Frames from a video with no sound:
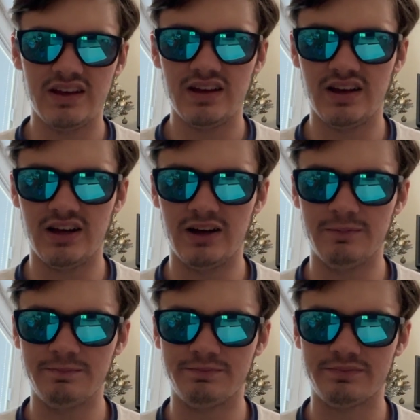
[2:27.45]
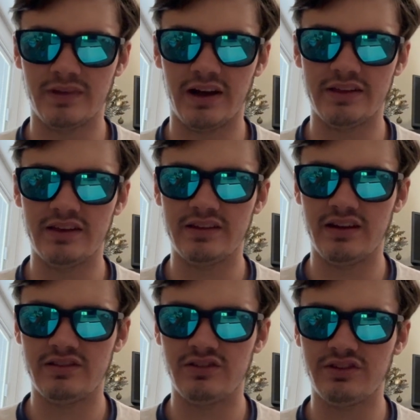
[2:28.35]
Um, I think
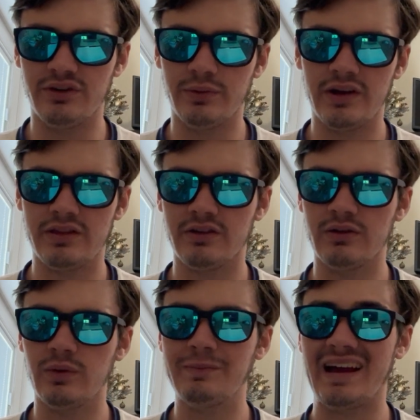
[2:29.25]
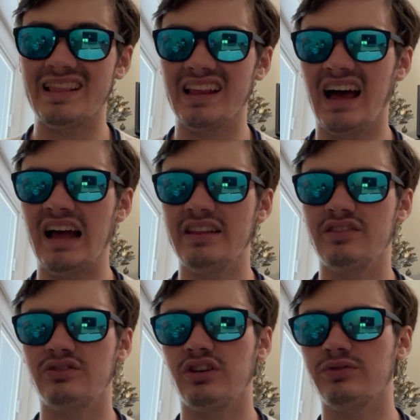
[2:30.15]
Tennessee's going to win. They're going to win by a lot. This
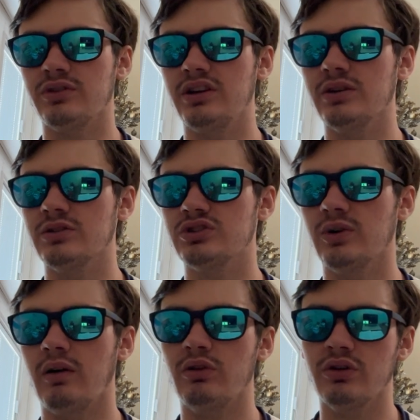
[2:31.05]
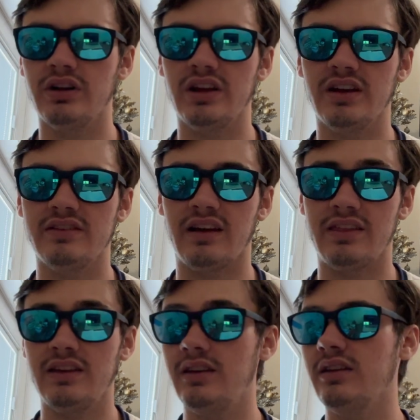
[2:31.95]
is a chance for Nico to show how good he is. I
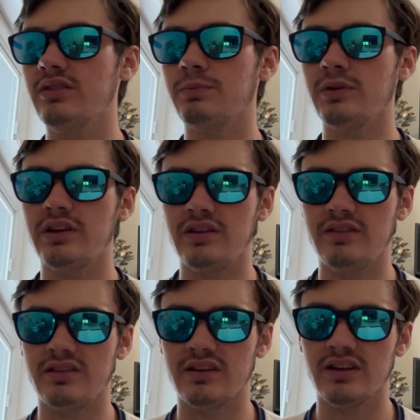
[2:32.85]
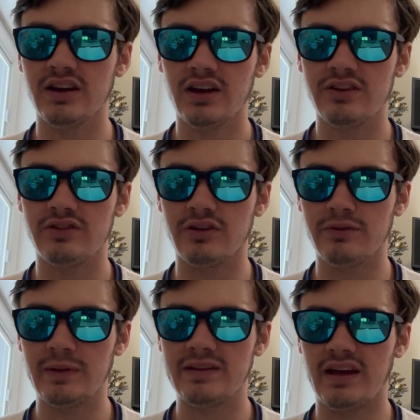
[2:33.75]
think he is pretty decent. So give
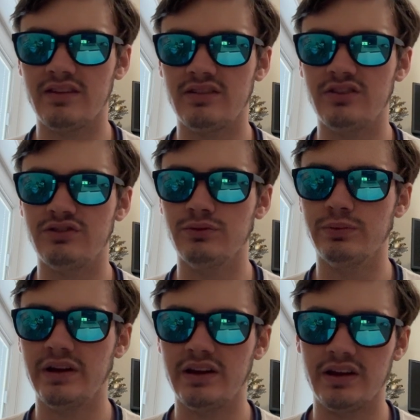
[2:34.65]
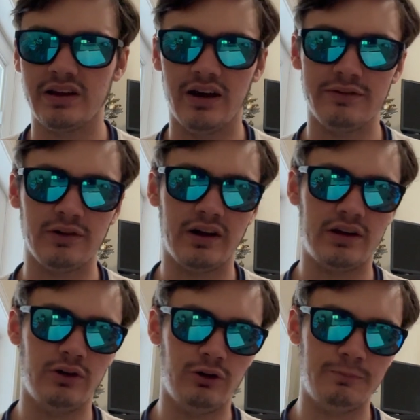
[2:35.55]
me Tennessee to win and cover at
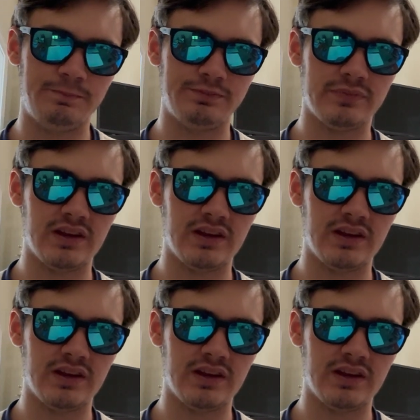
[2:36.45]
home.